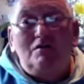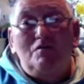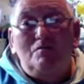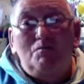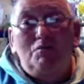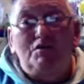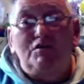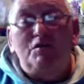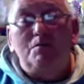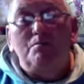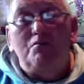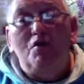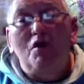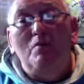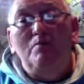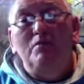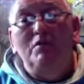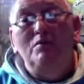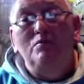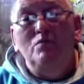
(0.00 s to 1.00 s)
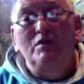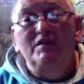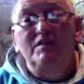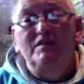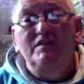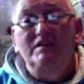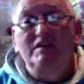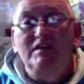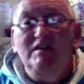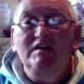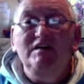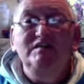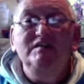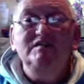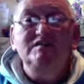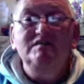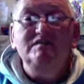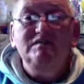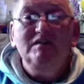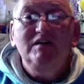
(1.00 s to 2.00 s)
But the problem with it
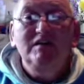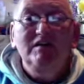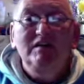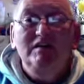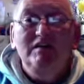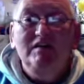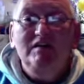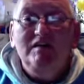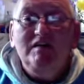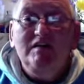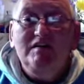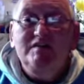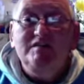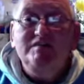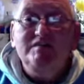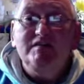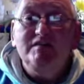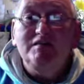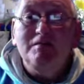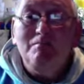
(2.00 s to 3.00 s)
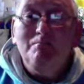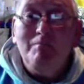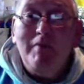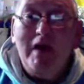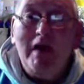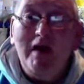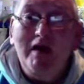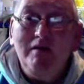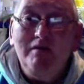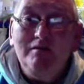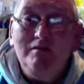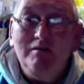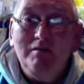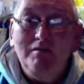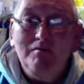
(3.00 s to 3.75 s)
is, is that man,